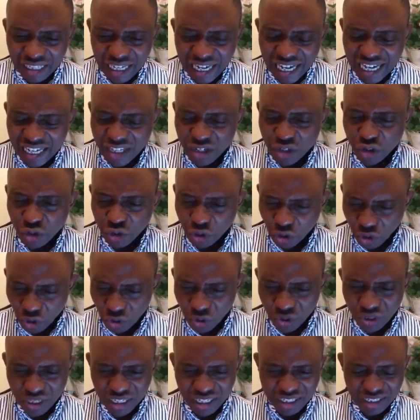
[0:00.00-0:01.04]
And you
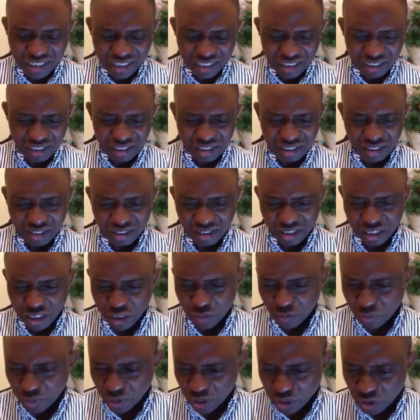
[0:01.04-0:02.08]
know that the
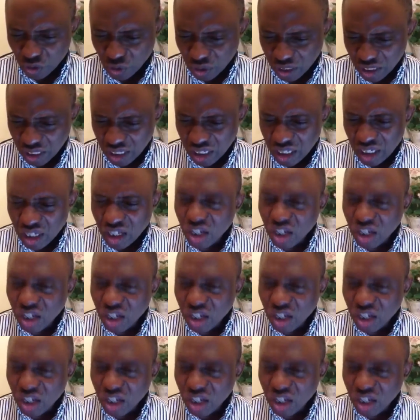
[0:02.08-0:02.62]
spiritual